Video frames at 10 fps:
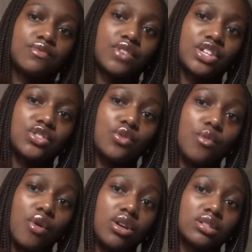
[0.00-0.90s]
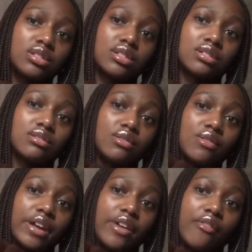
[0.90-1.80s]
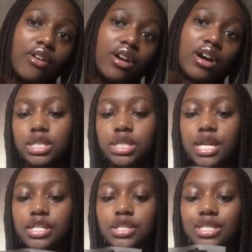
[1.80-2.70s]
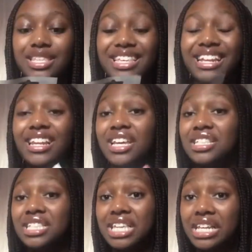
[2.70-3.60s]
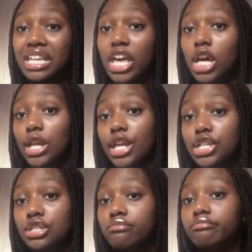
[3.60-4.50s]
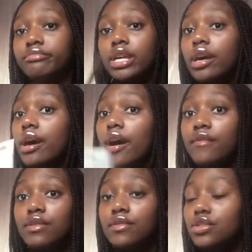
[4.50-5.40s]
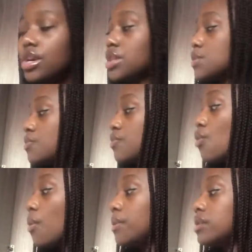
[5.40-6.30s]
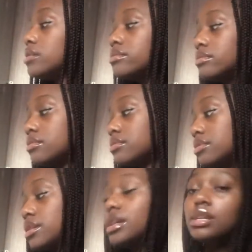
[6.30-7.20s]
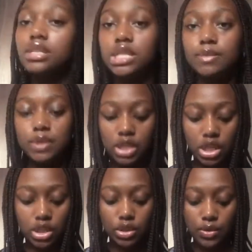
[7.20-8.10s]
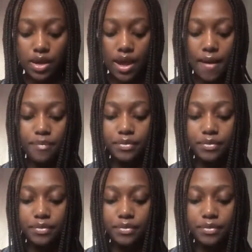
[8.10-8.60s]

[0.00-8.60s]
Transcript: facial mask or whatever. And it's the Click Skincare Collection. I've never tried this before, but seems good, so yeah.